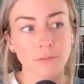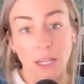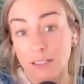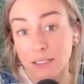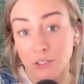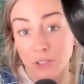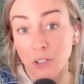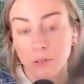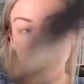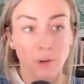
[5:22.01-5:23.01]
I still
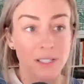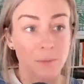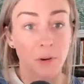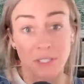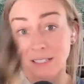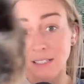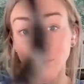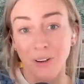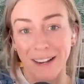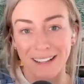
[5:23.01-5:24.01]
do, so I suppose I still
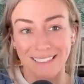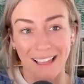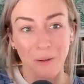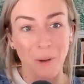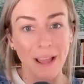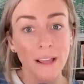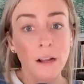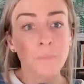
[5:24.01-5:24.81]
find it that way.